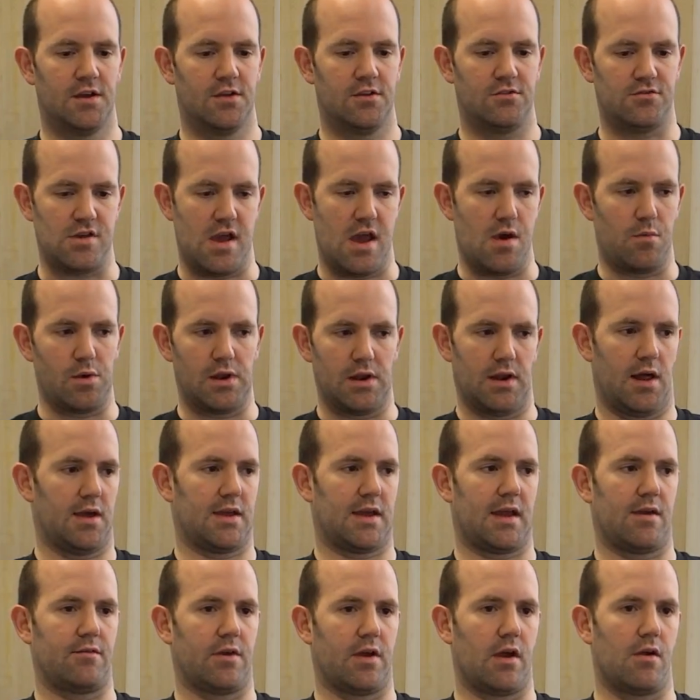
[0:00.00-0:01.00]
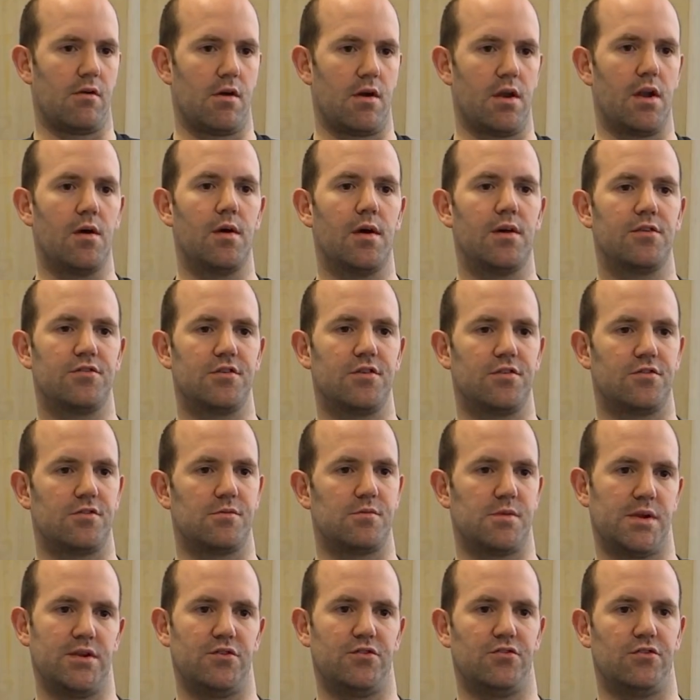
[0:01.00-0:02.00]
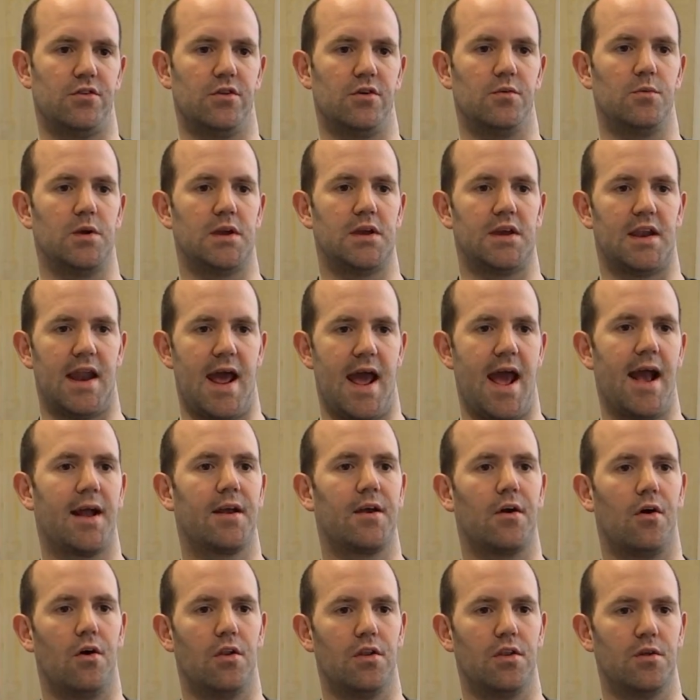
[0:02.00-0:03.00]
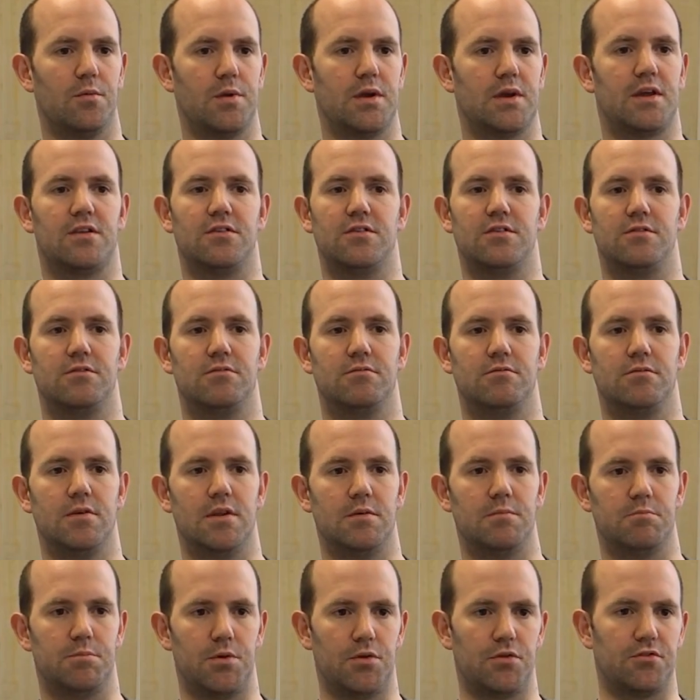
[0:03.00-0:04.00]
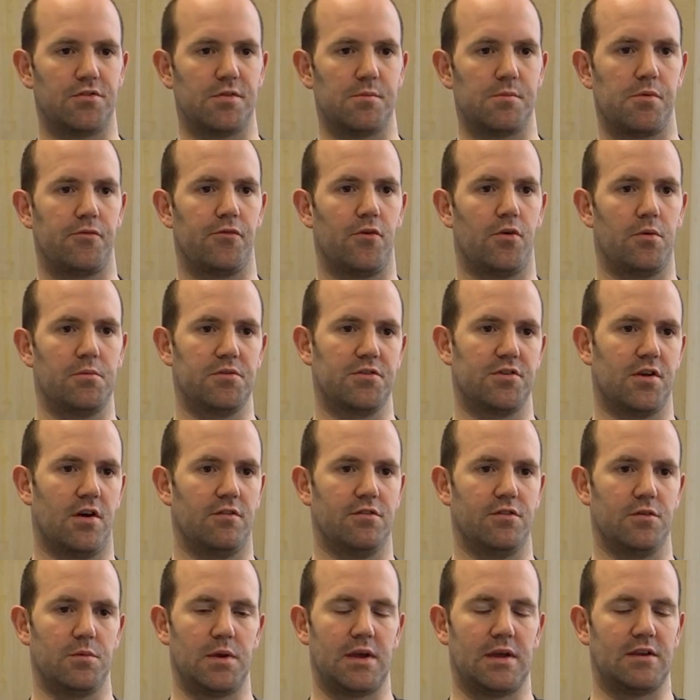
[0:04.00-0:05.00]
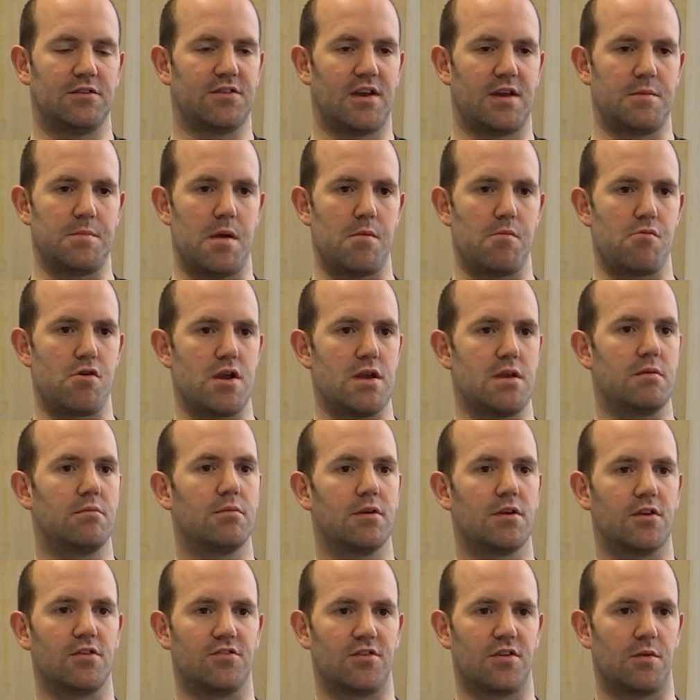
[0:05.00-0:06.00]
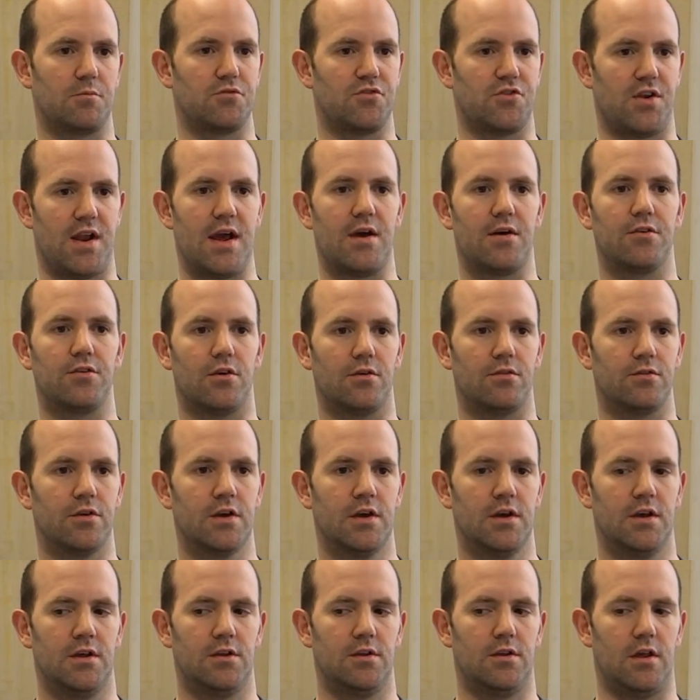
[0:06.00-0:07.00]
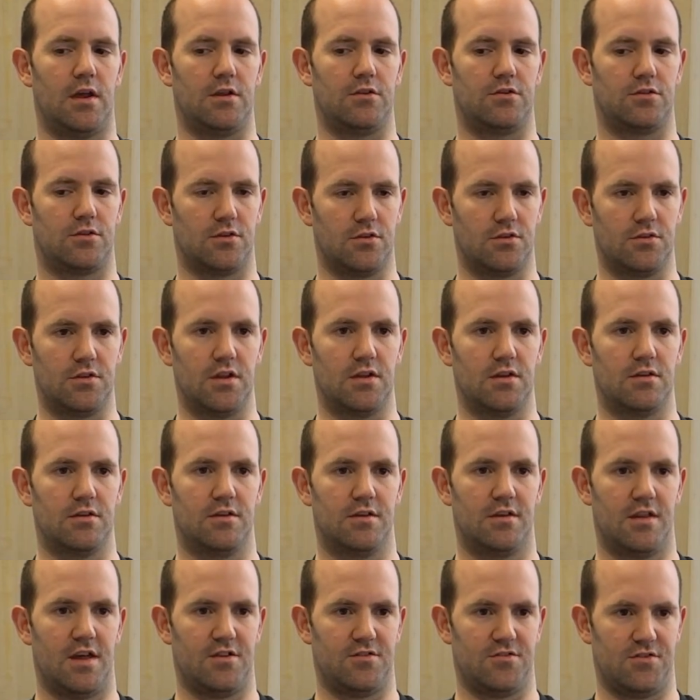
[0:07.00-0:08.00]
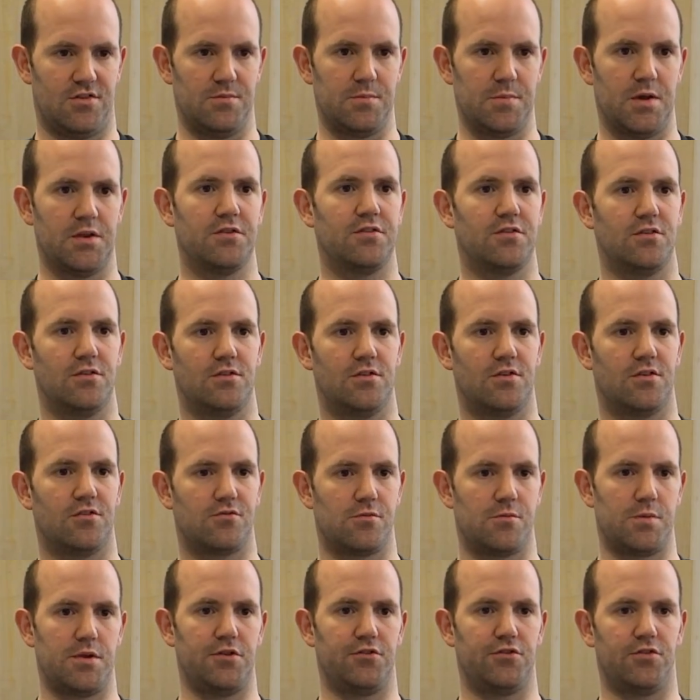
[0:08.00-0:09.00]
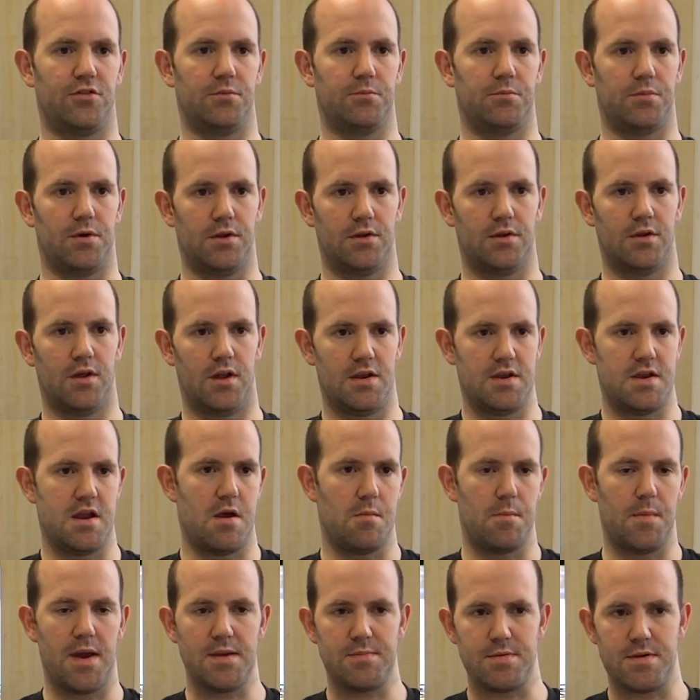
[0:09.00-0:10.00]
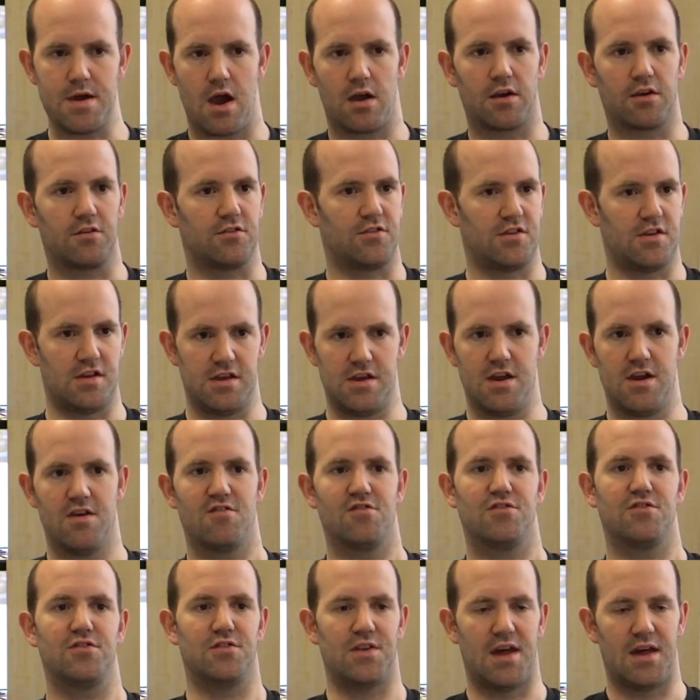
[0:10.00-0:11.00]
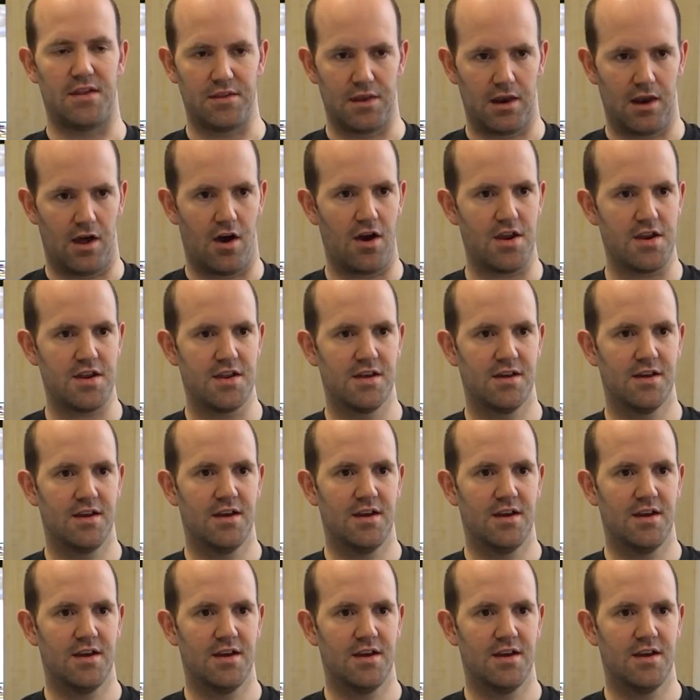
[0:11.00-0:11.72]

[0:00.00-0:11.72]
So yeah, we like having our own OS distribution that we can hack on, that we can boost the performance of, that we can take memory consumption out of it's good that there's an Ubuntu distribution, but and yeah, maybe I could see a year or two down the line,